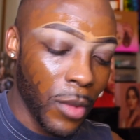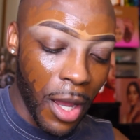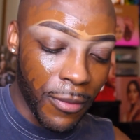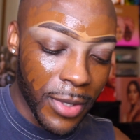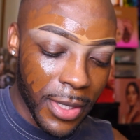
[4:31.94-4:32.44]
I
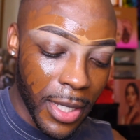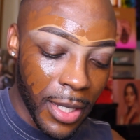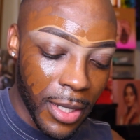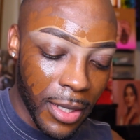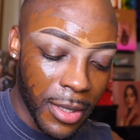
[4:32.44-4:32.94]
would
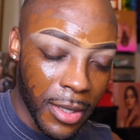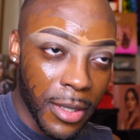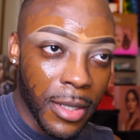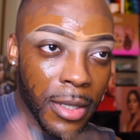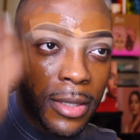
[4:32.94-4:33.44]
say
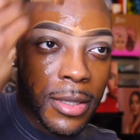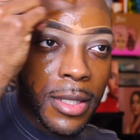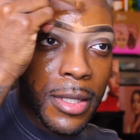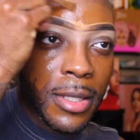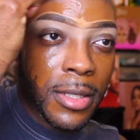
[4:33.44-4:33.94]

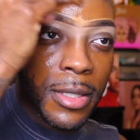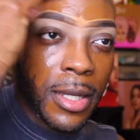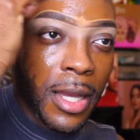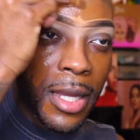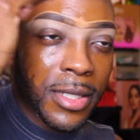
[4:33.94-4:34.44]
the
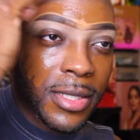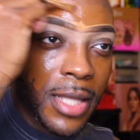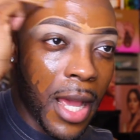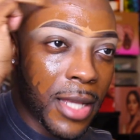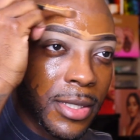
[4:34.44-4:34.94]

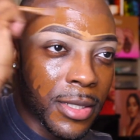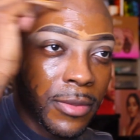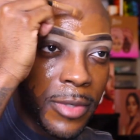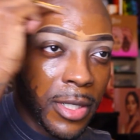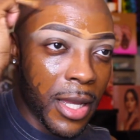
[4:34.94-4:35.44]
Anastasia
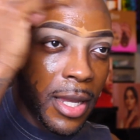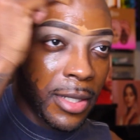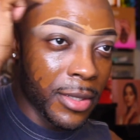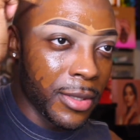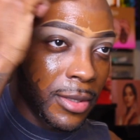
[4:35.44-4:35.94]
one,
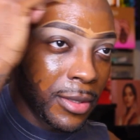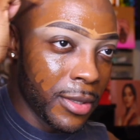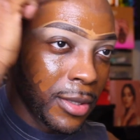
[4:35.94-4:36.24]
kinda.